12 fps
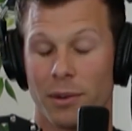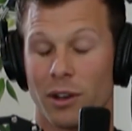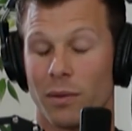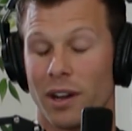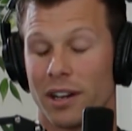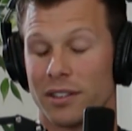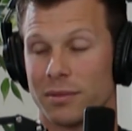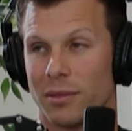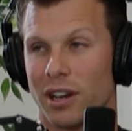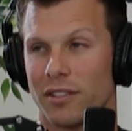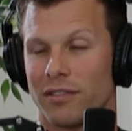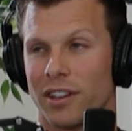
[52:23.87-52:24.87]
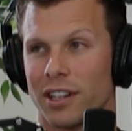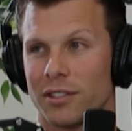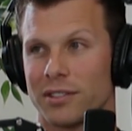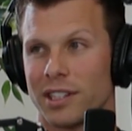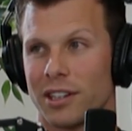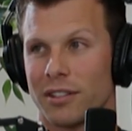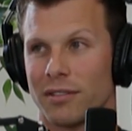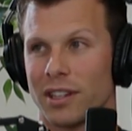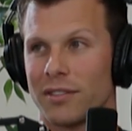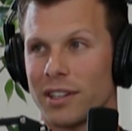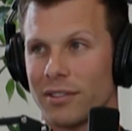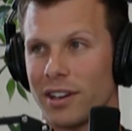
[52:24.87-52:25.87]
requires modifying your standard of
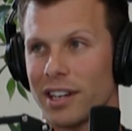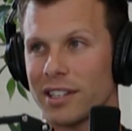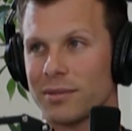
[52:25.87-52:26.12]
living, right?